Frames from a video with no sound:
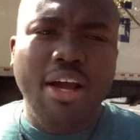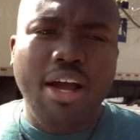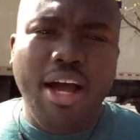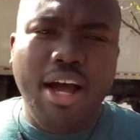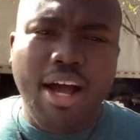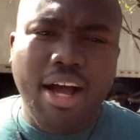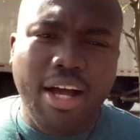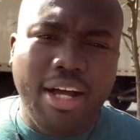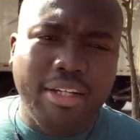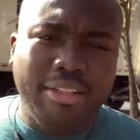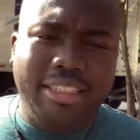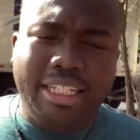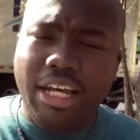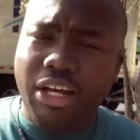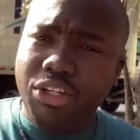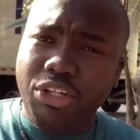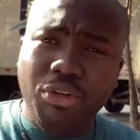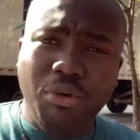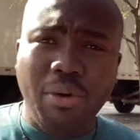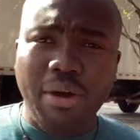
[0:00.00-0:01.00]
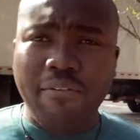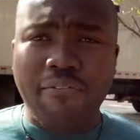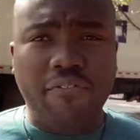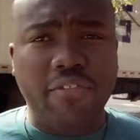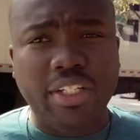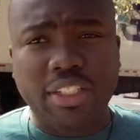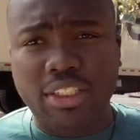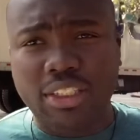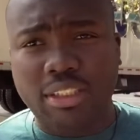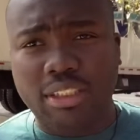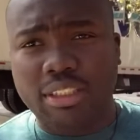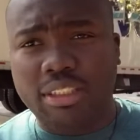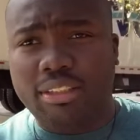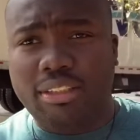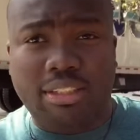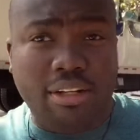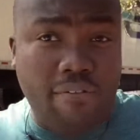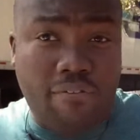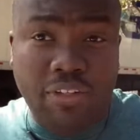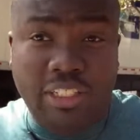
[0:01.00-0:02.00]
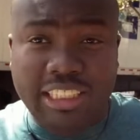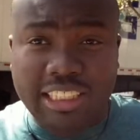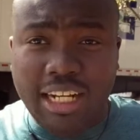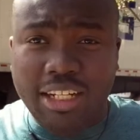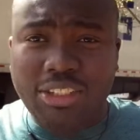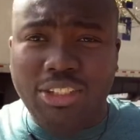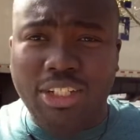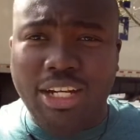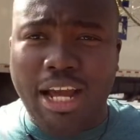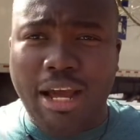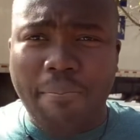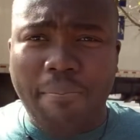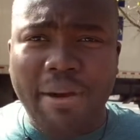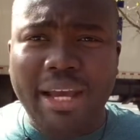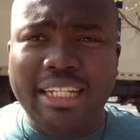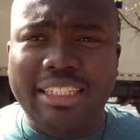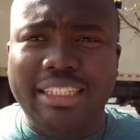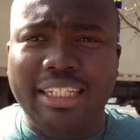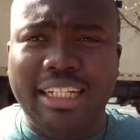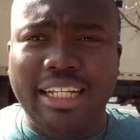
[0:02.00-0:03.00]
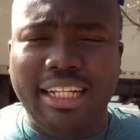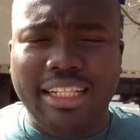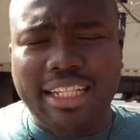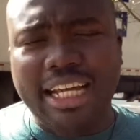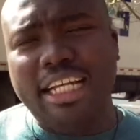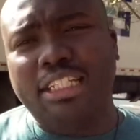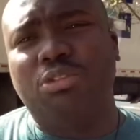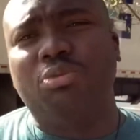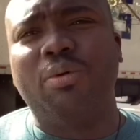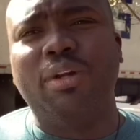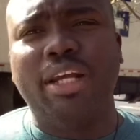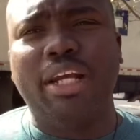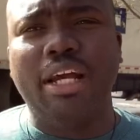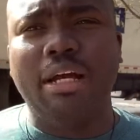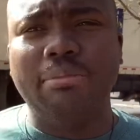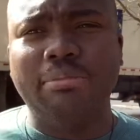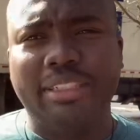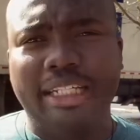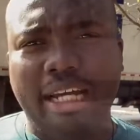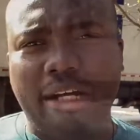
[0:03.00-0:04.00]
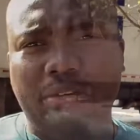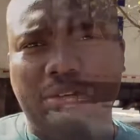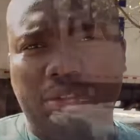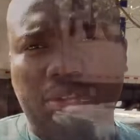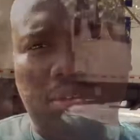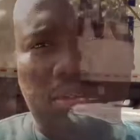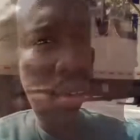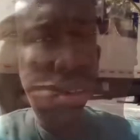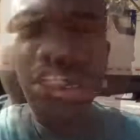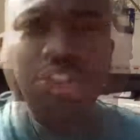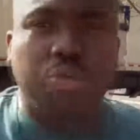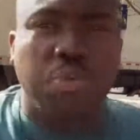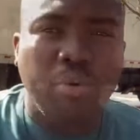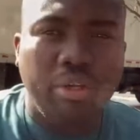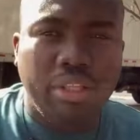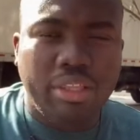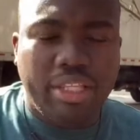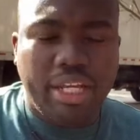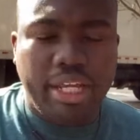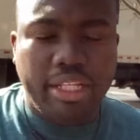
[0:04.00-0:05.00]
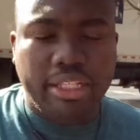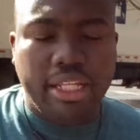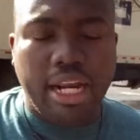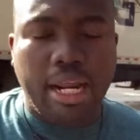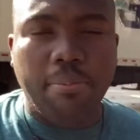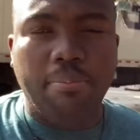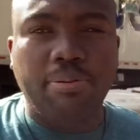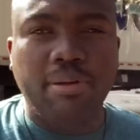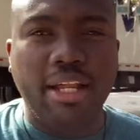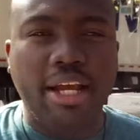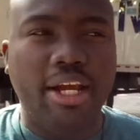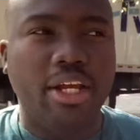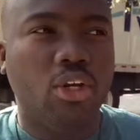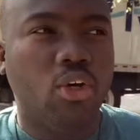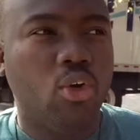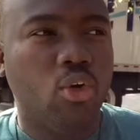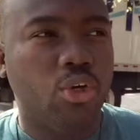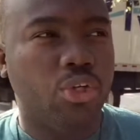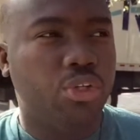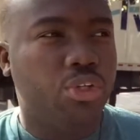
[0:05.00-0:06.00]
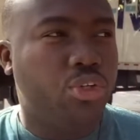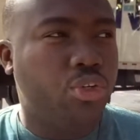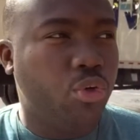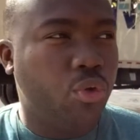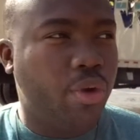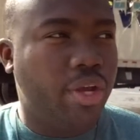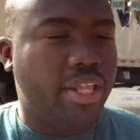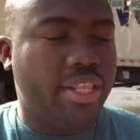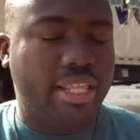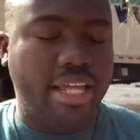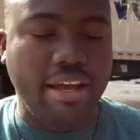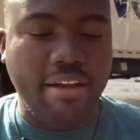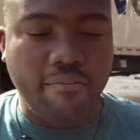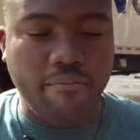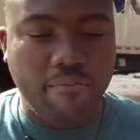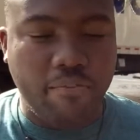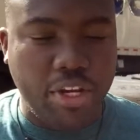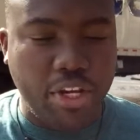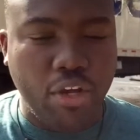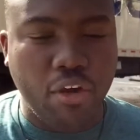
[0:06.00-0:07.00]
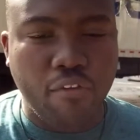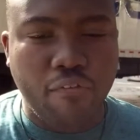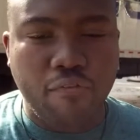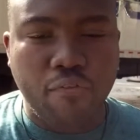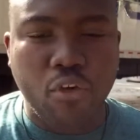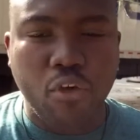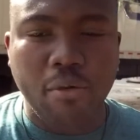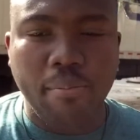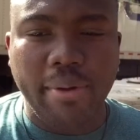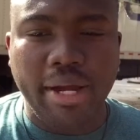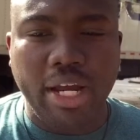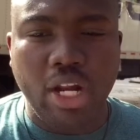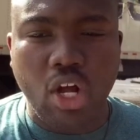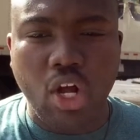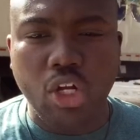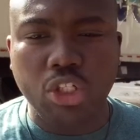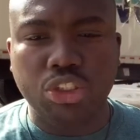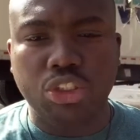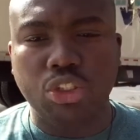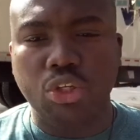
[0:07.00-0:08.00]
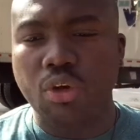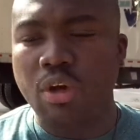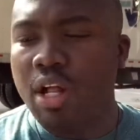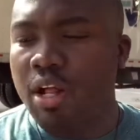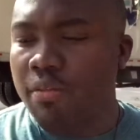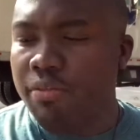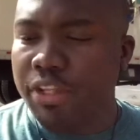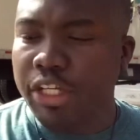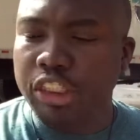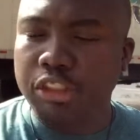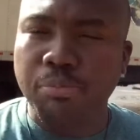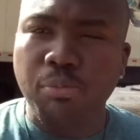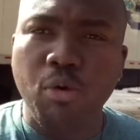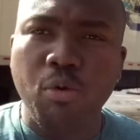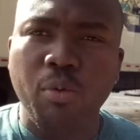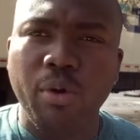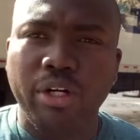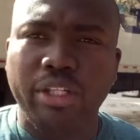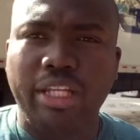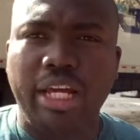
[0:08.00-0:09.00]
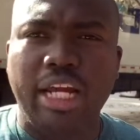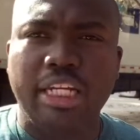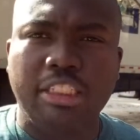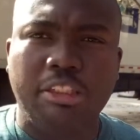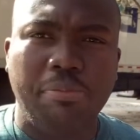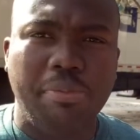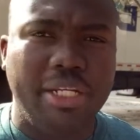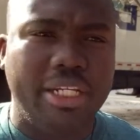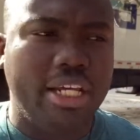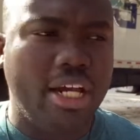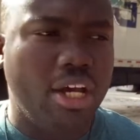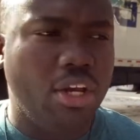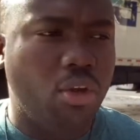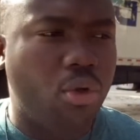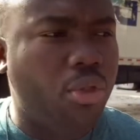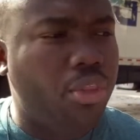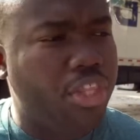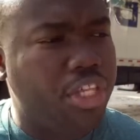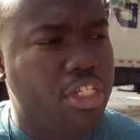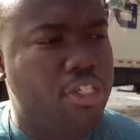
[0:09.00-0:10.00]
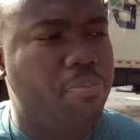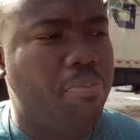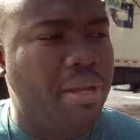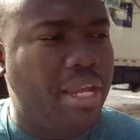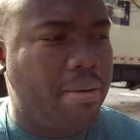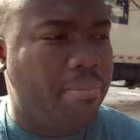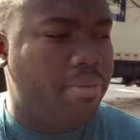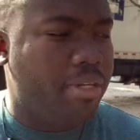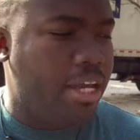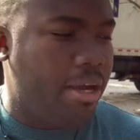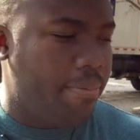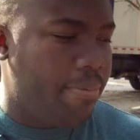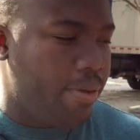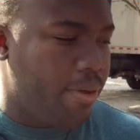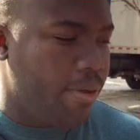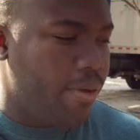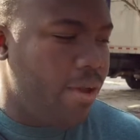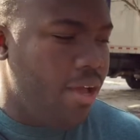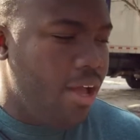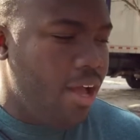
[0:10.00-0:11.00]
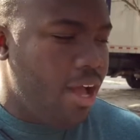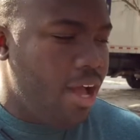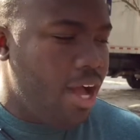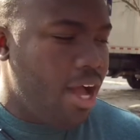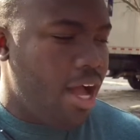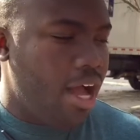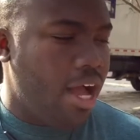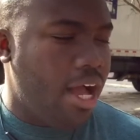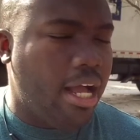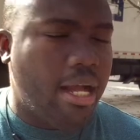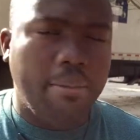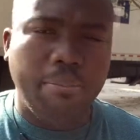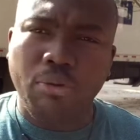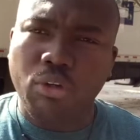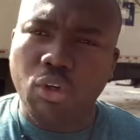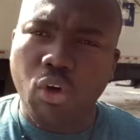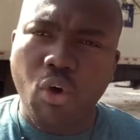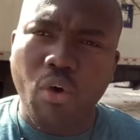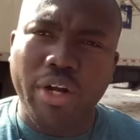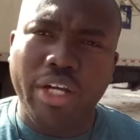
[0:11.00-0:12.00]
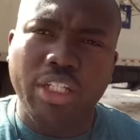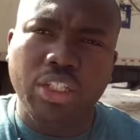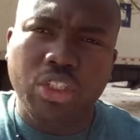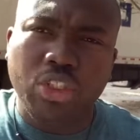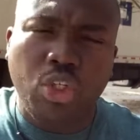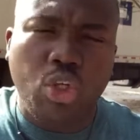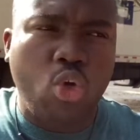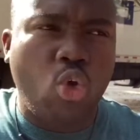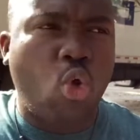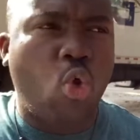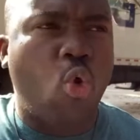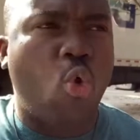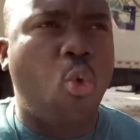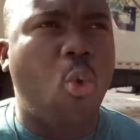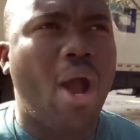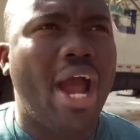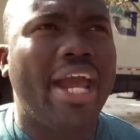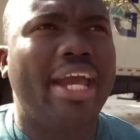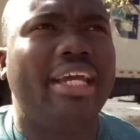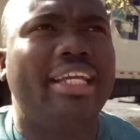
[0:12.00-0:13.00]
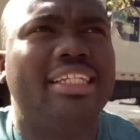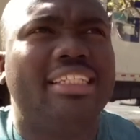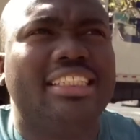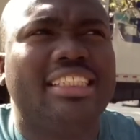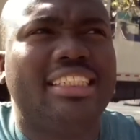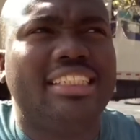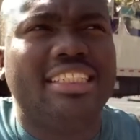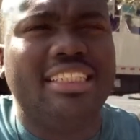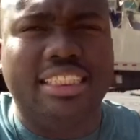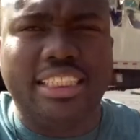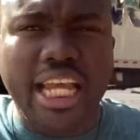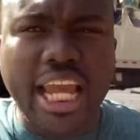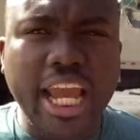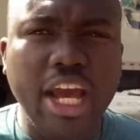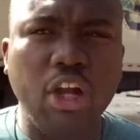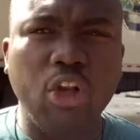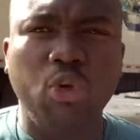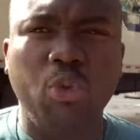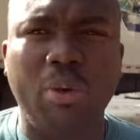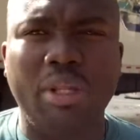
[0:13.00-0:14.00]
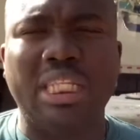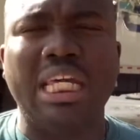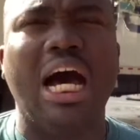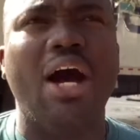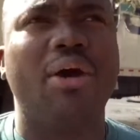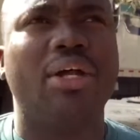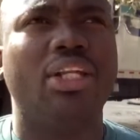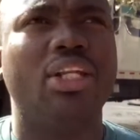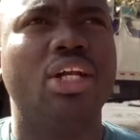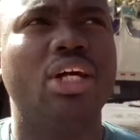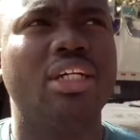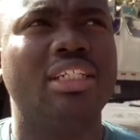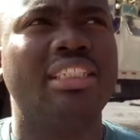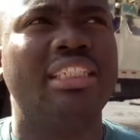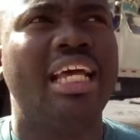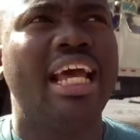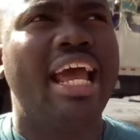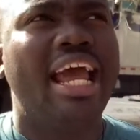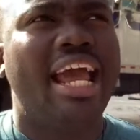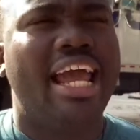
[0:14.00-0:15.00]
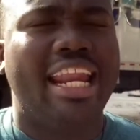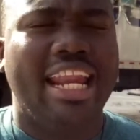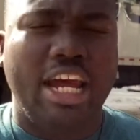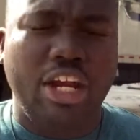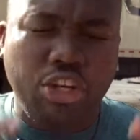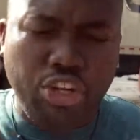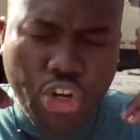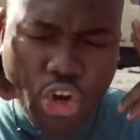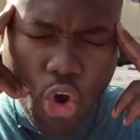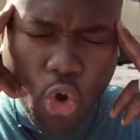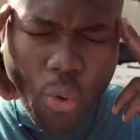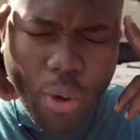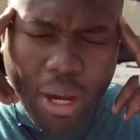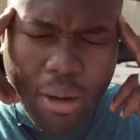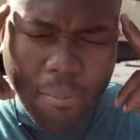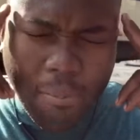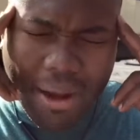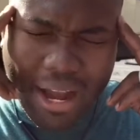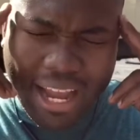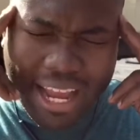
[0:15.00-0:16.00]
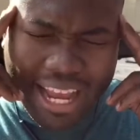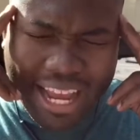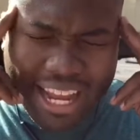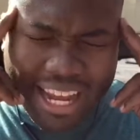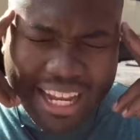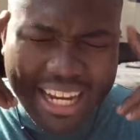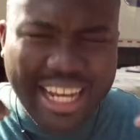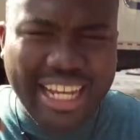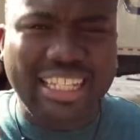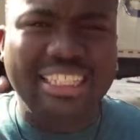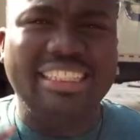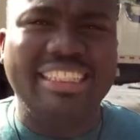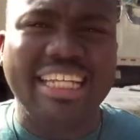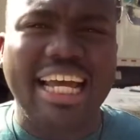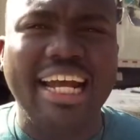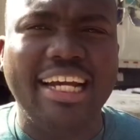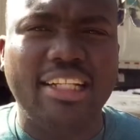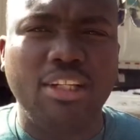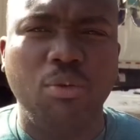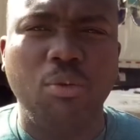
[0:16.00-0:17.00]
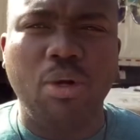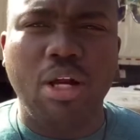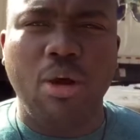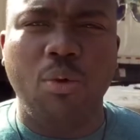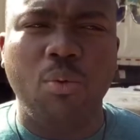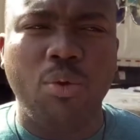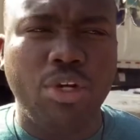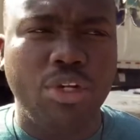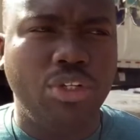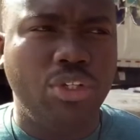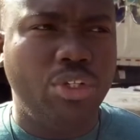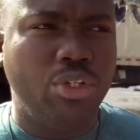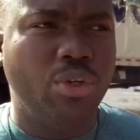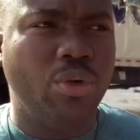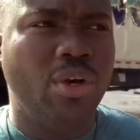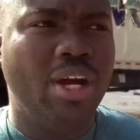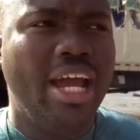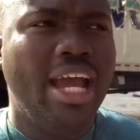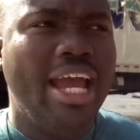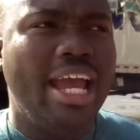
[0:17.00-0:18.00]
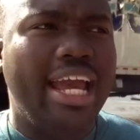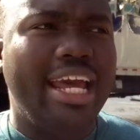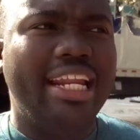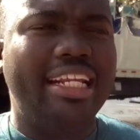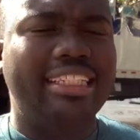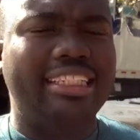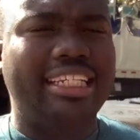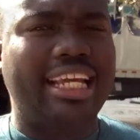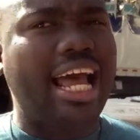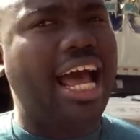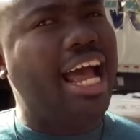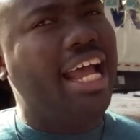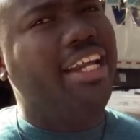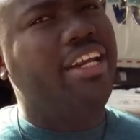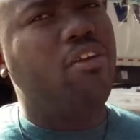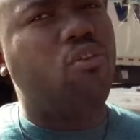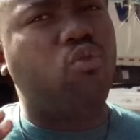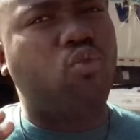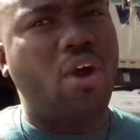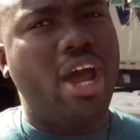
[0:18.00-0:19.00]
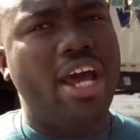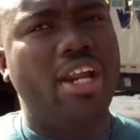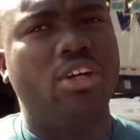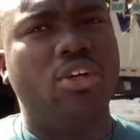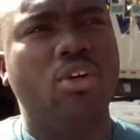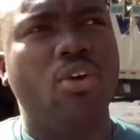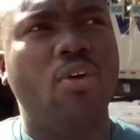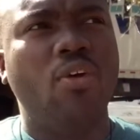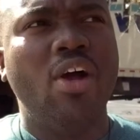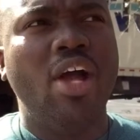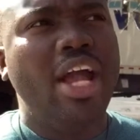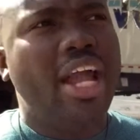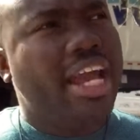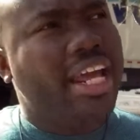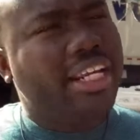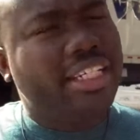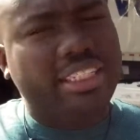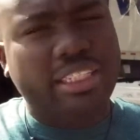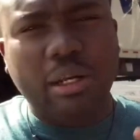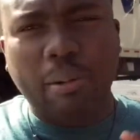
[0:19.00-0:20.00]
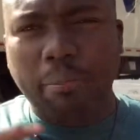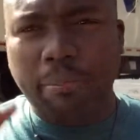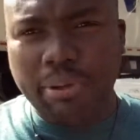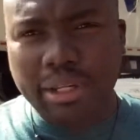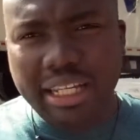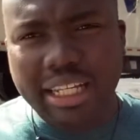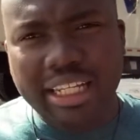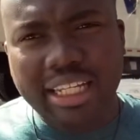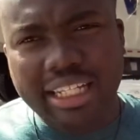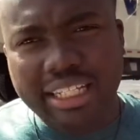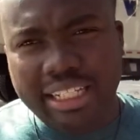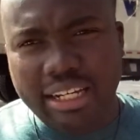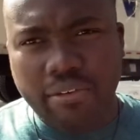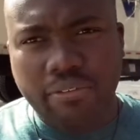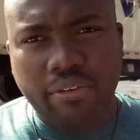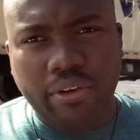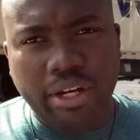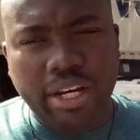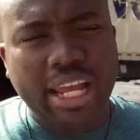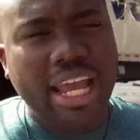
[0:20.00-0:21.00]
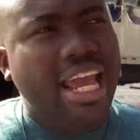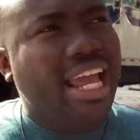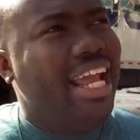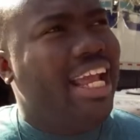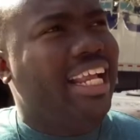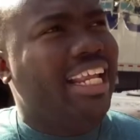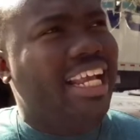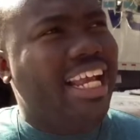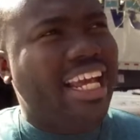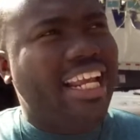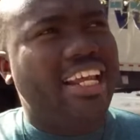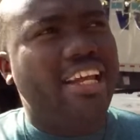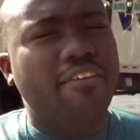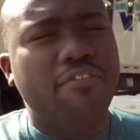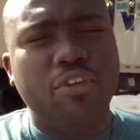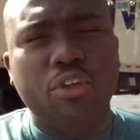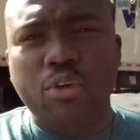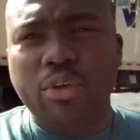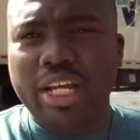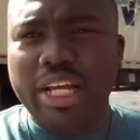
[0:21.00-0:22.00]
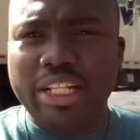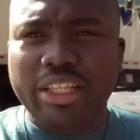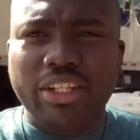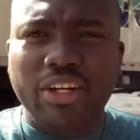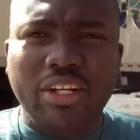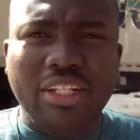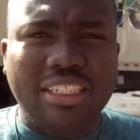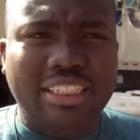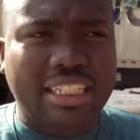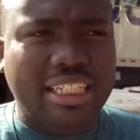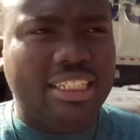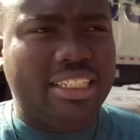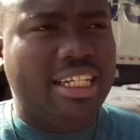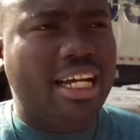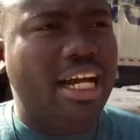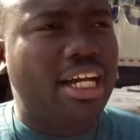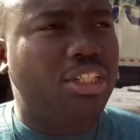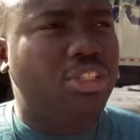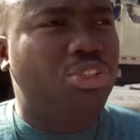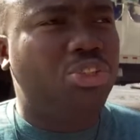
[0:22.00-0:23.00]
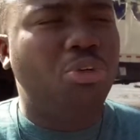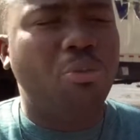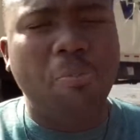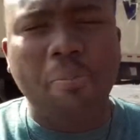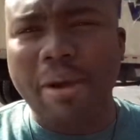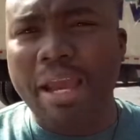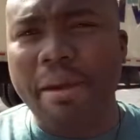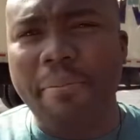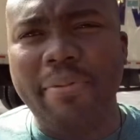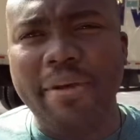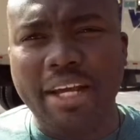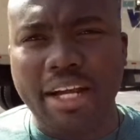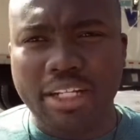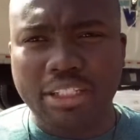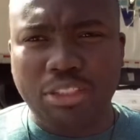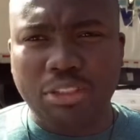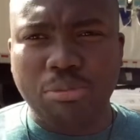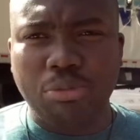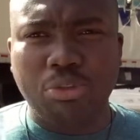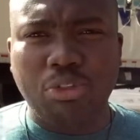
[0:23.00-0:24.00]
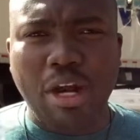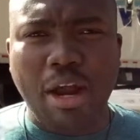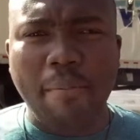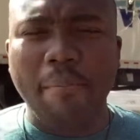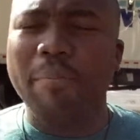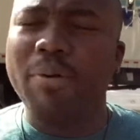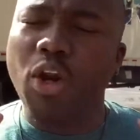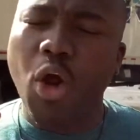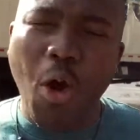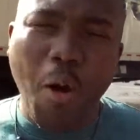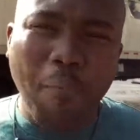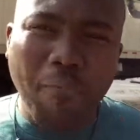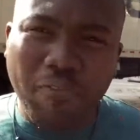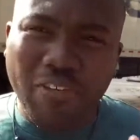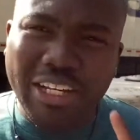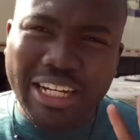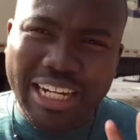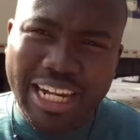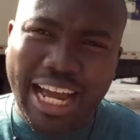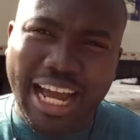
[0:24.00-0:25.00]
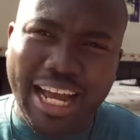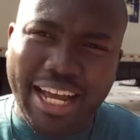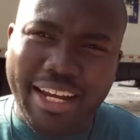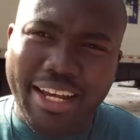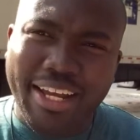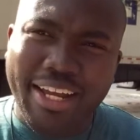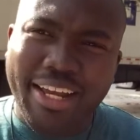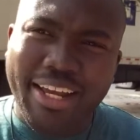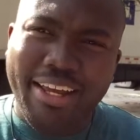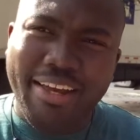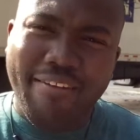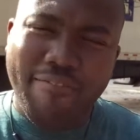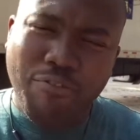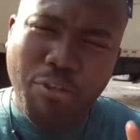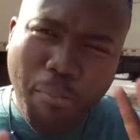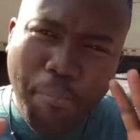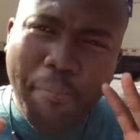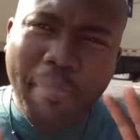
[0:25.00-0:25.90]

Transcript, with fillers: uh, tell you if it's if it sucks or not, basically. That's what it comes down to. So that's one thing that I plan on doing that video format. Also, there's more work that has to be done on this BMW. Uh, I'm growing quite stale with how it looks and I know in my head exactly what I want to do and it's kind of radical and it's completely different and any of you E36 guys you may be unsubscribing but hopefully not if you